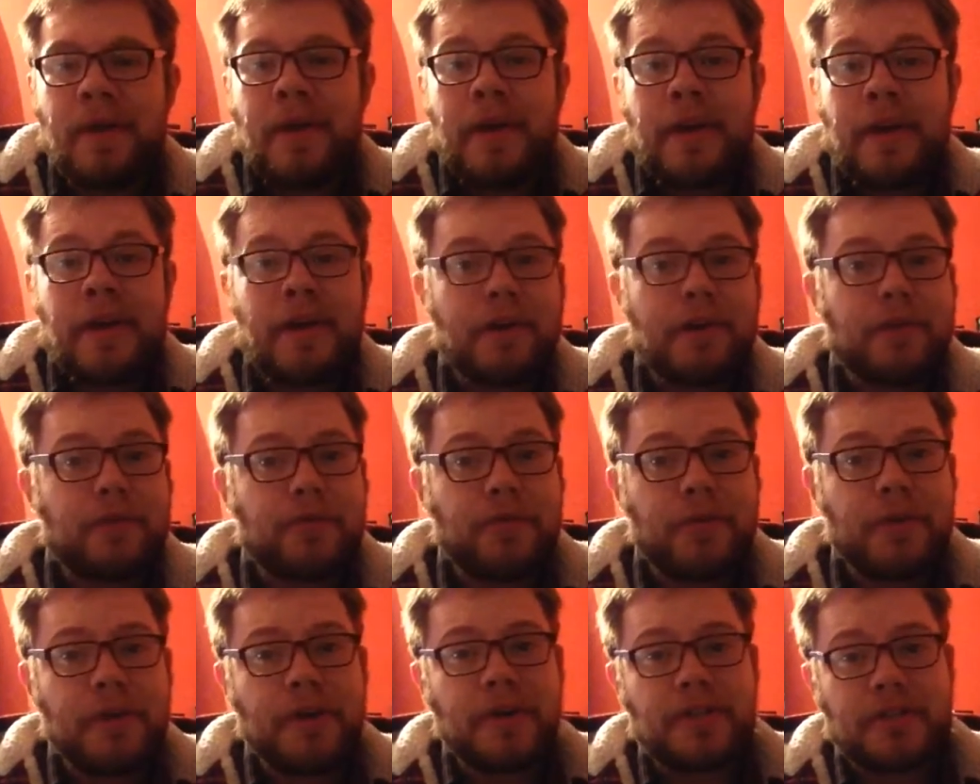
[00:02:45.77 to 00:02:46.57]
you know, the
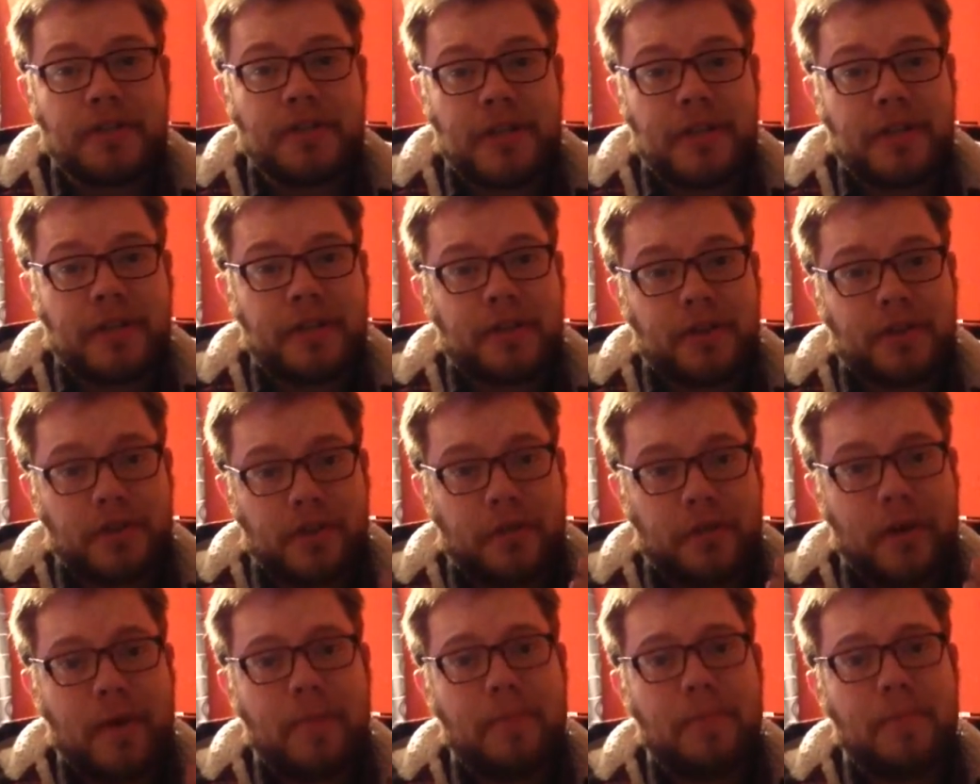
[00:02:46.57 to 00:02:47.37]
first thing that the
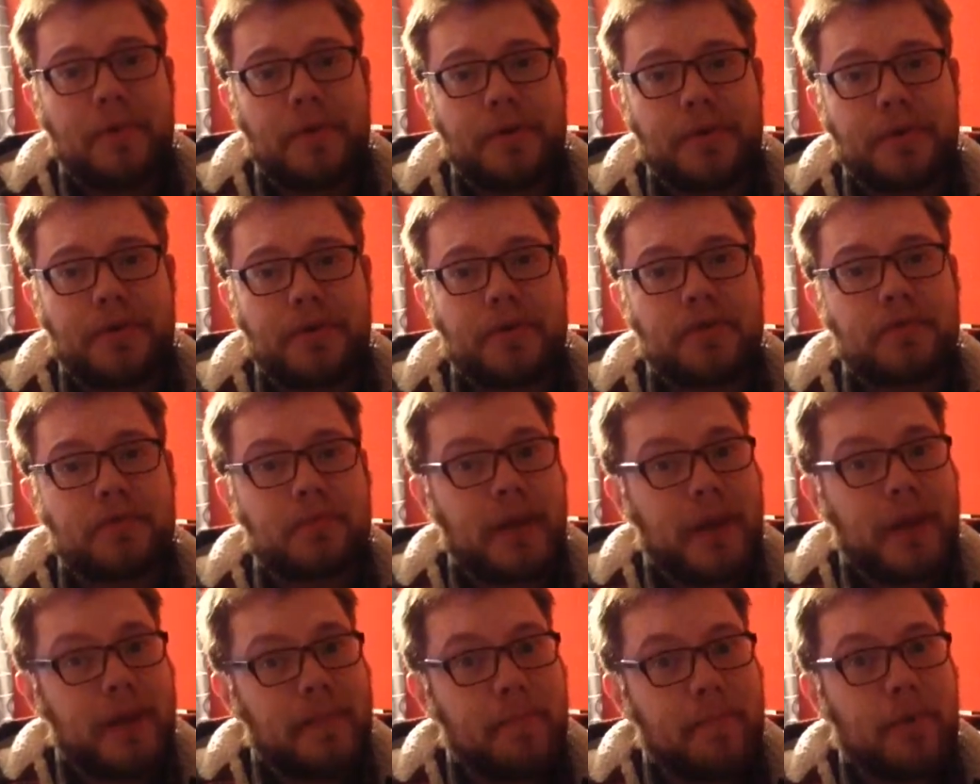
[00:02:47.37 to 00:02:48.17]
grandmother does,
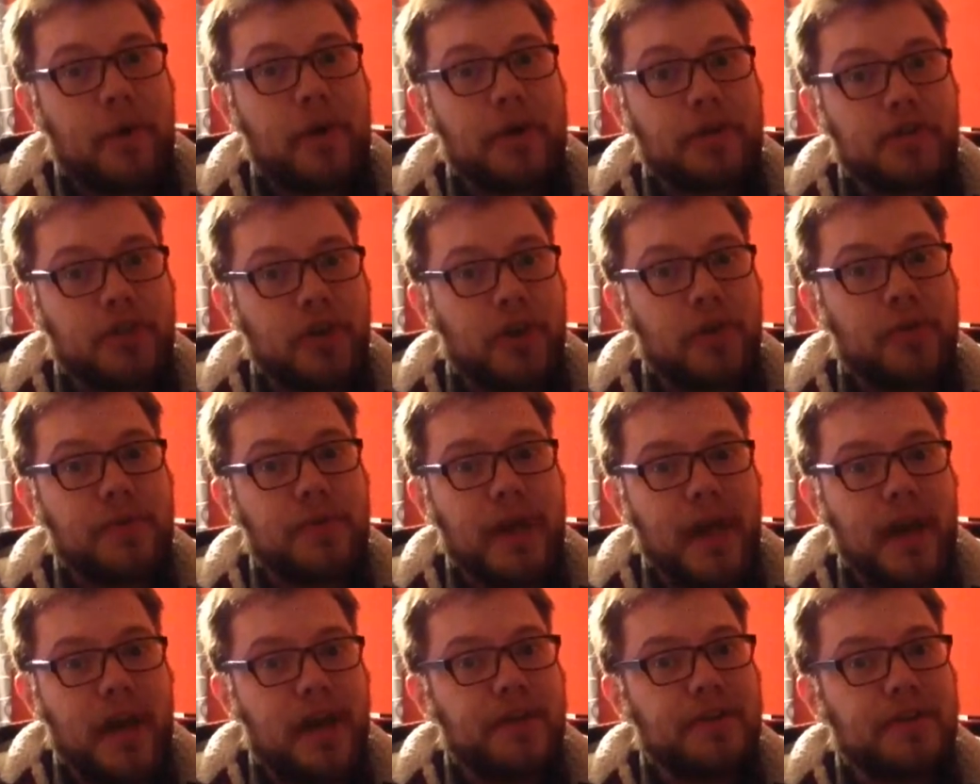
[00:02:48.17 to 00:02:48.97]
played by Joan
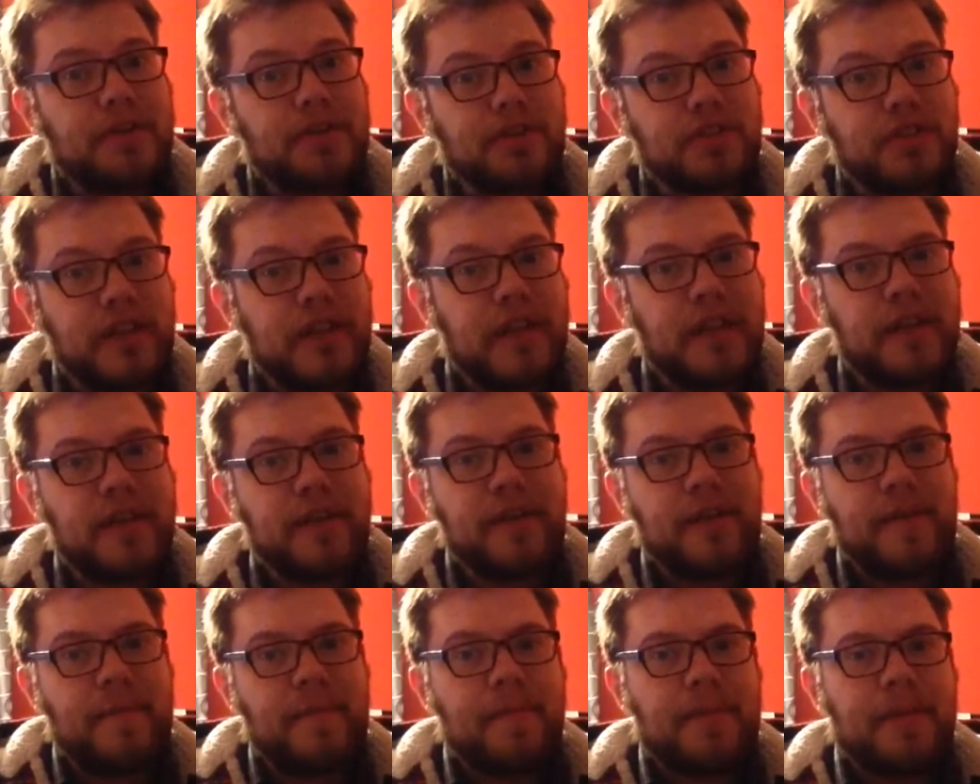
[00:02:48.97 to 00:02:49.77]
Allen,
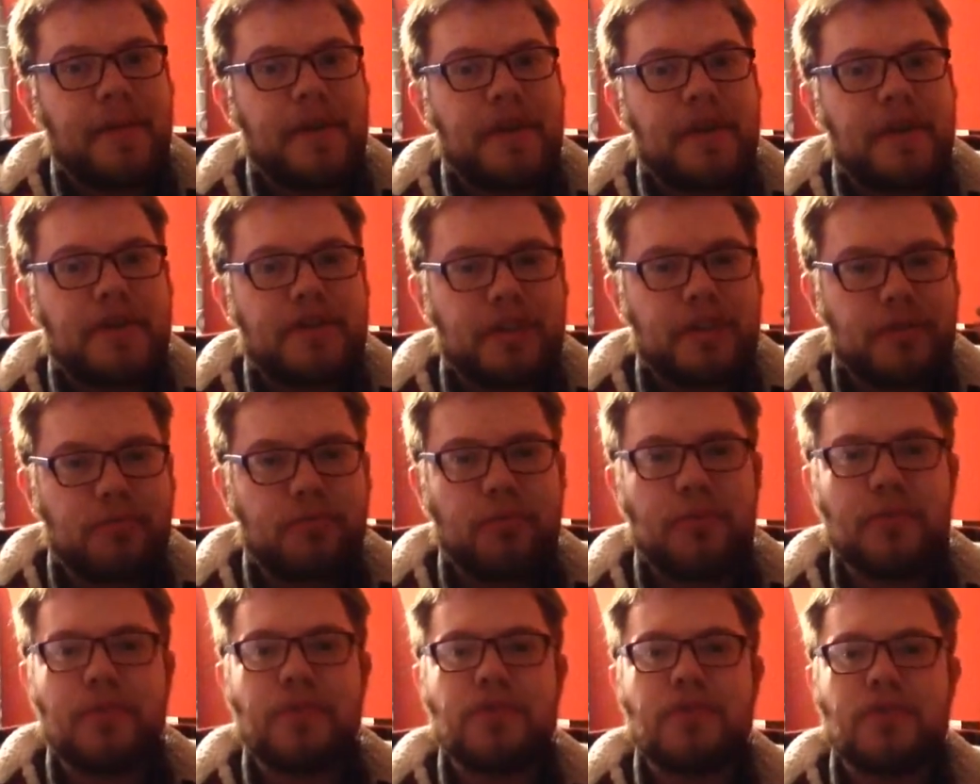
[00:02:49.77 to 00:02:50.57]
she she
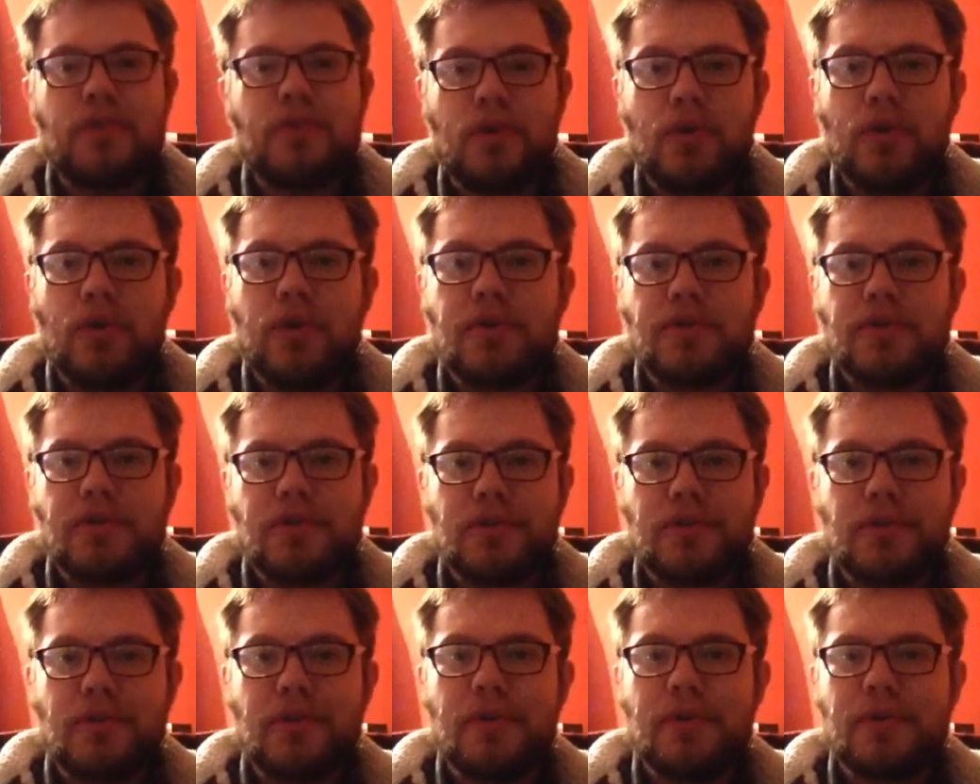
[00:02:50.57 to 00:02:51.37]
runs and hugs her
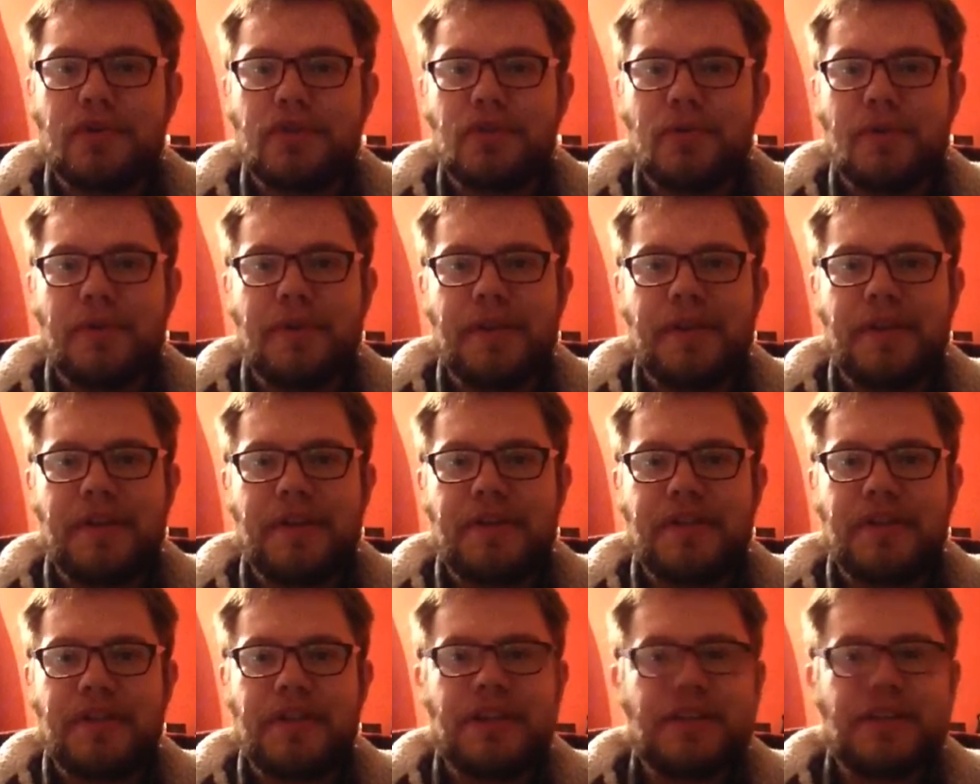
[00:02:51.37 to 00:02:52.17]
daughter, and then
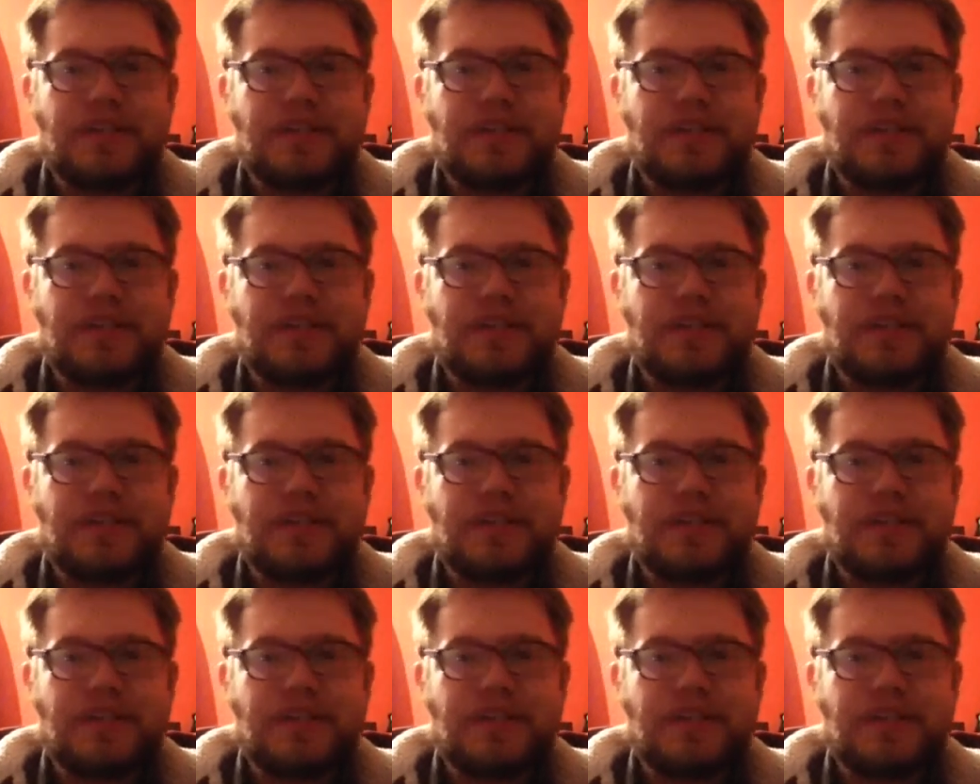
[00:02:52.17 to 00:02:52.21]
she